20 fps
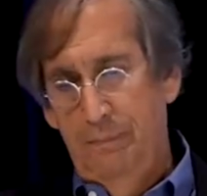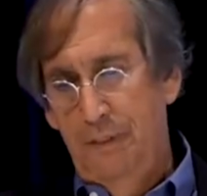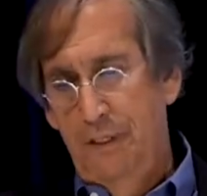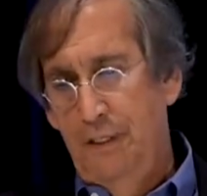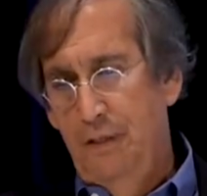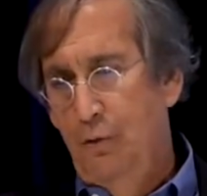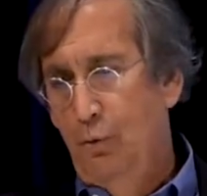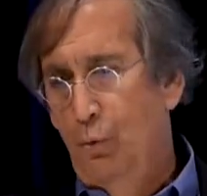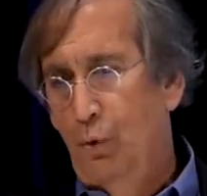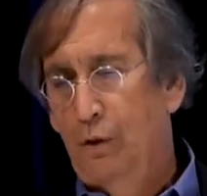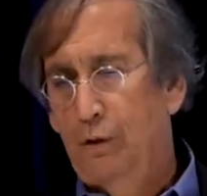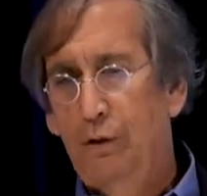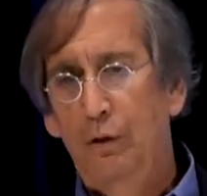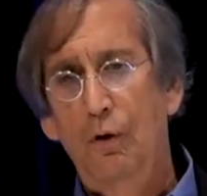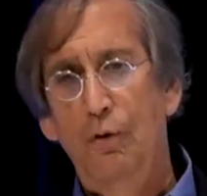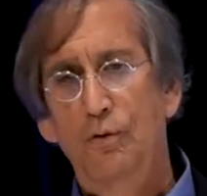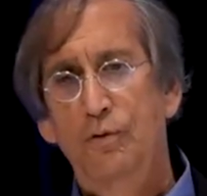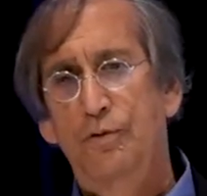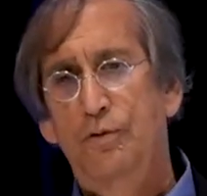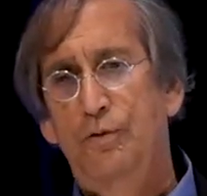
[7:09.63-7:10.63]
You were
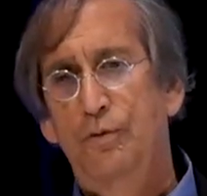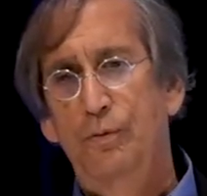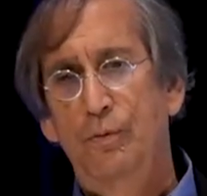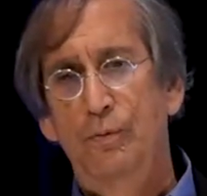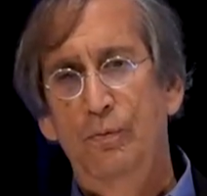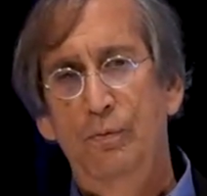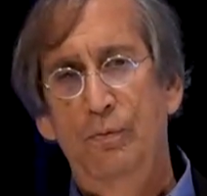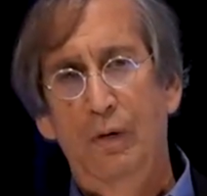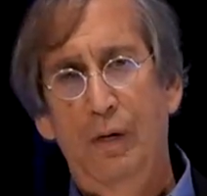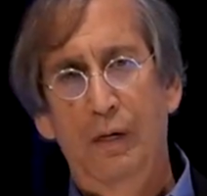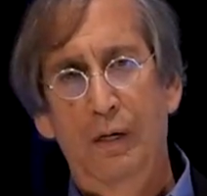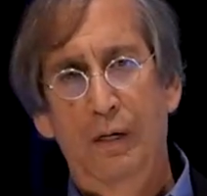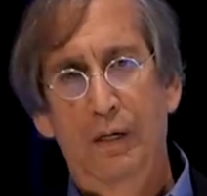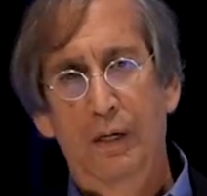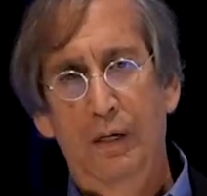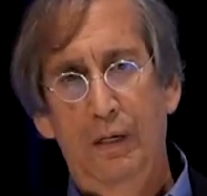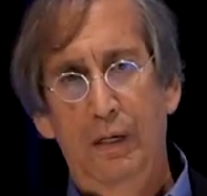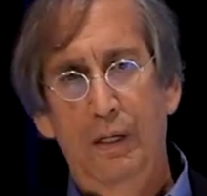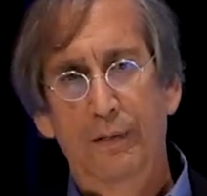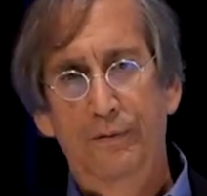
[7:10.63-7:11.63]
close
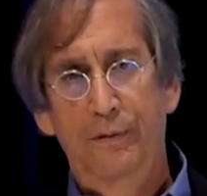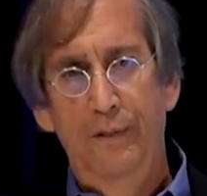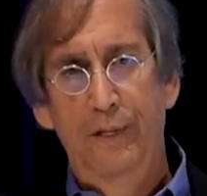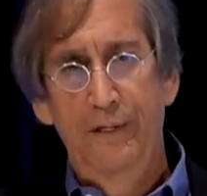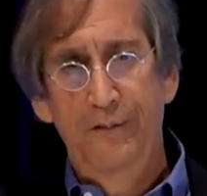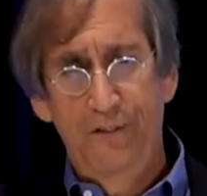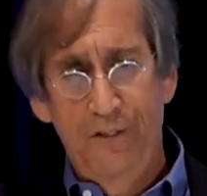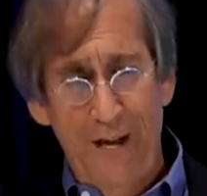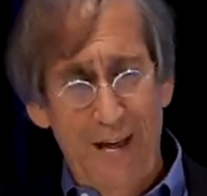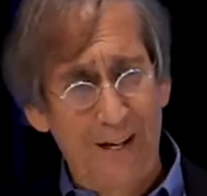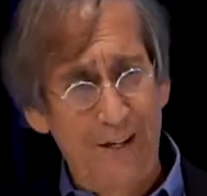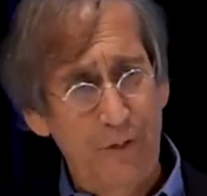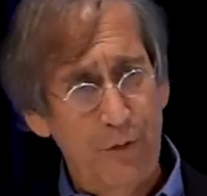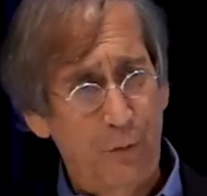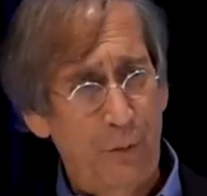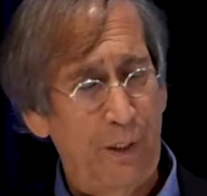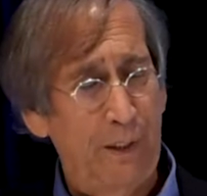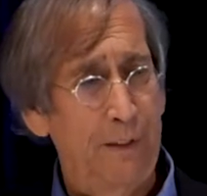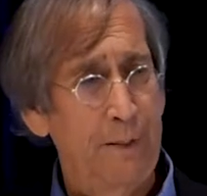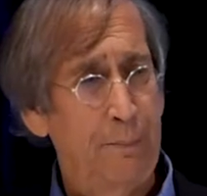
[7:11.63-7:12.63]
to the dead
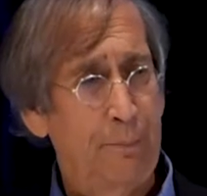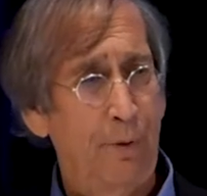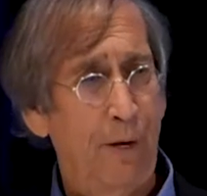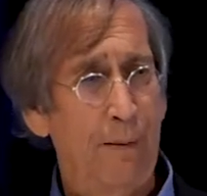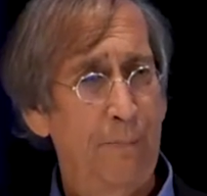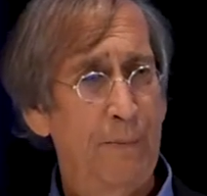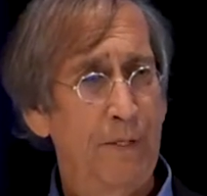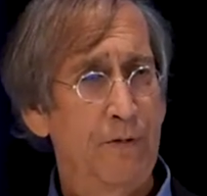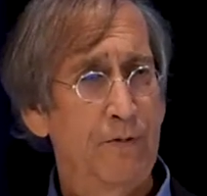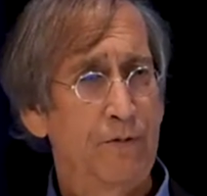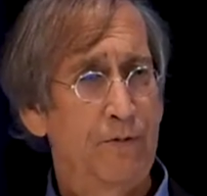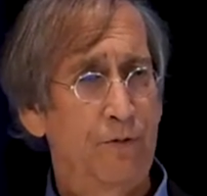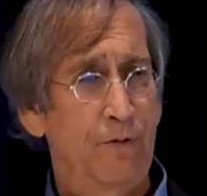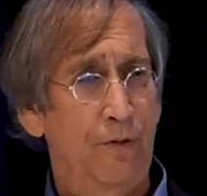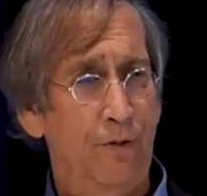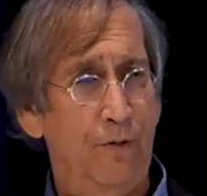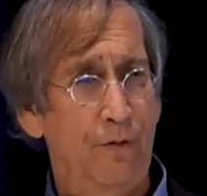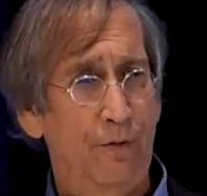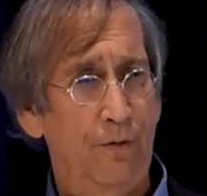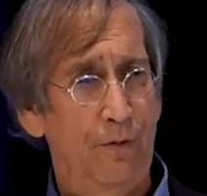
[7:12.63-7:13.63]
Israeli Prime
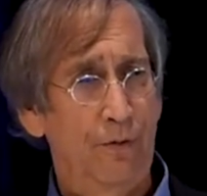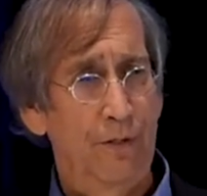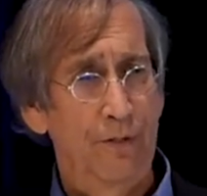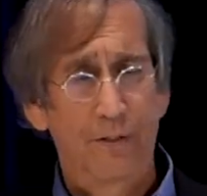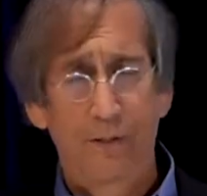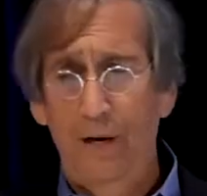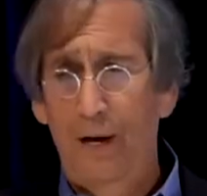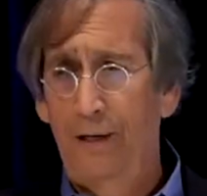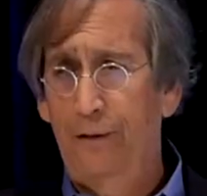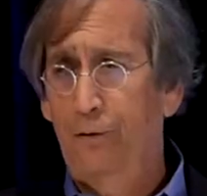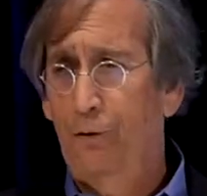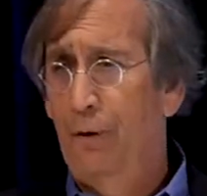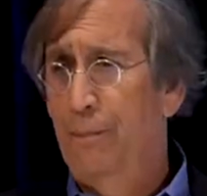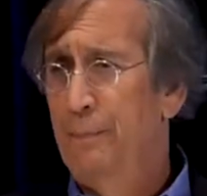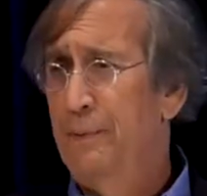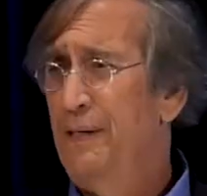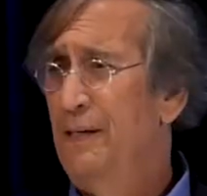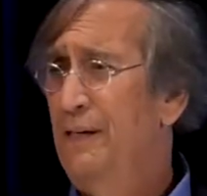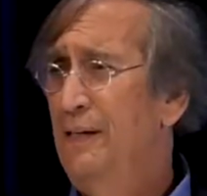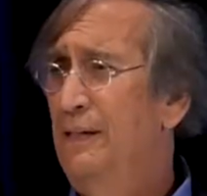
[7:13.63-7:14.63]
Minister, Yitzhak
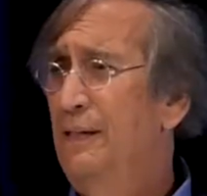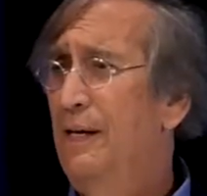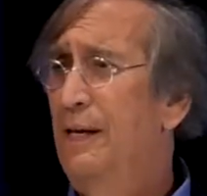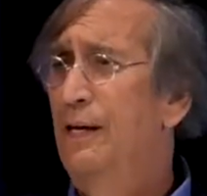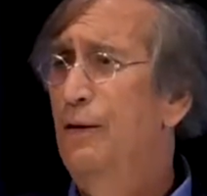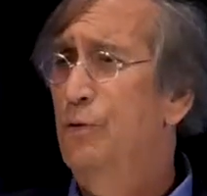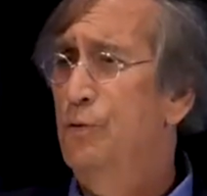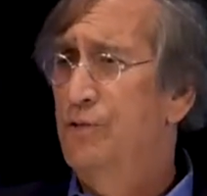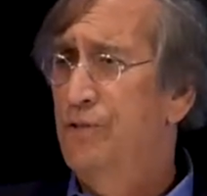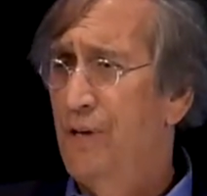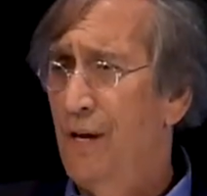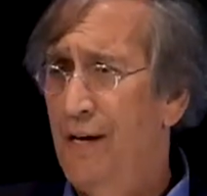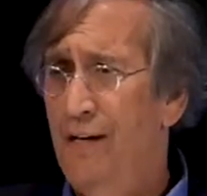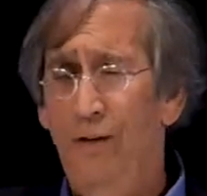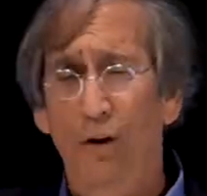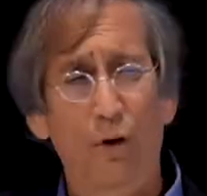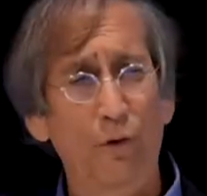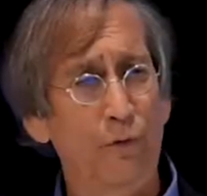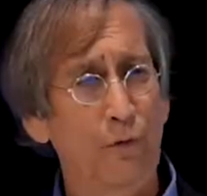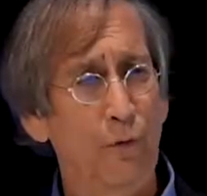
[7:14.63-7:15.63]
Rabin. King
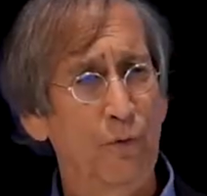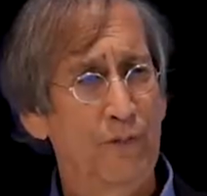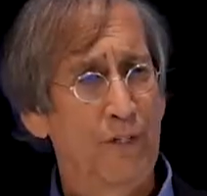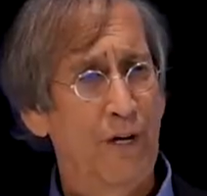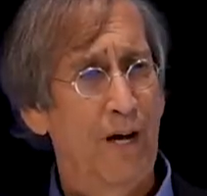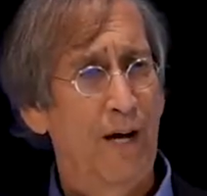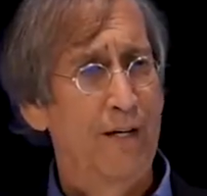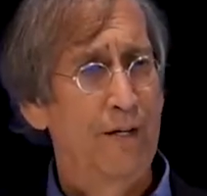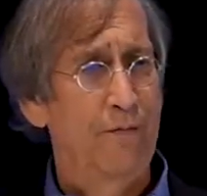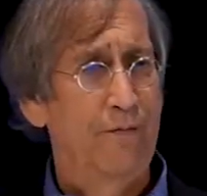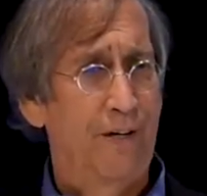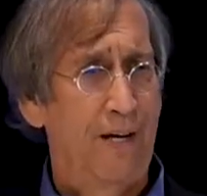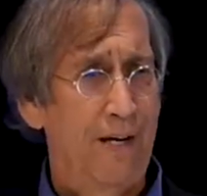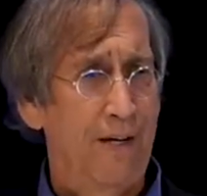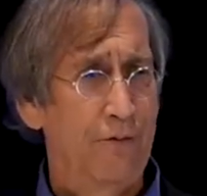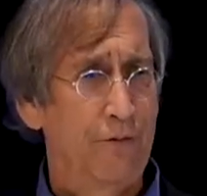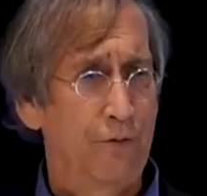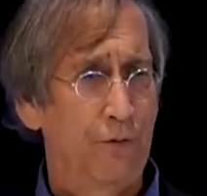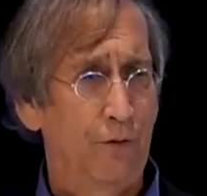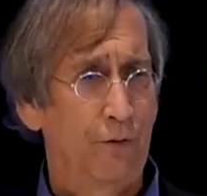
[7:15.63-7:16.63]
Hussein also died of
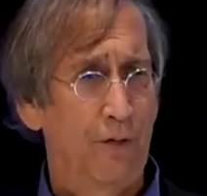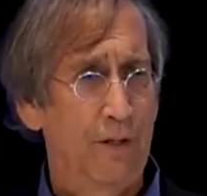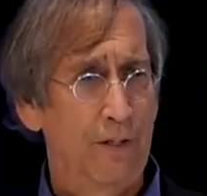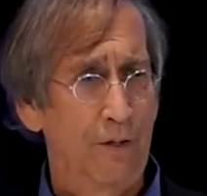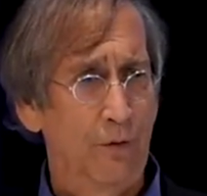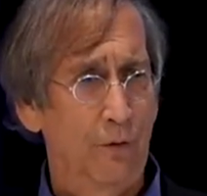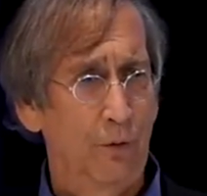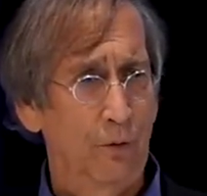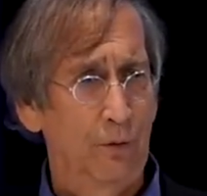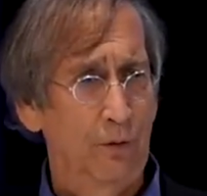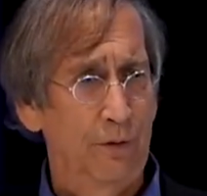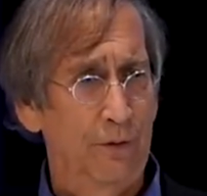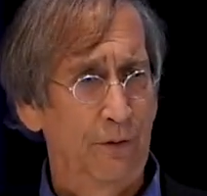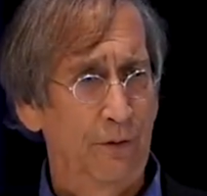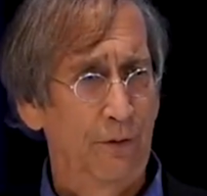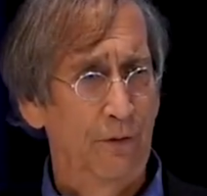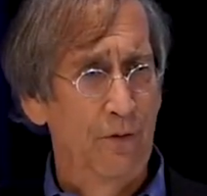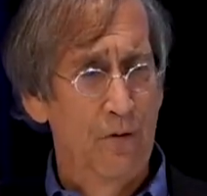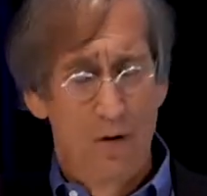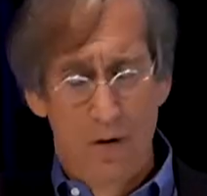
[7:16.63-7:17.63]
cancer a year
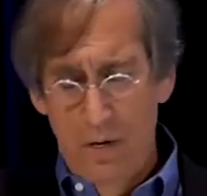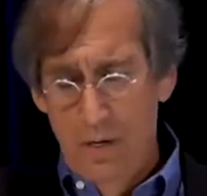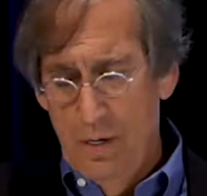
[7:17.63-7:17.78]
earlier.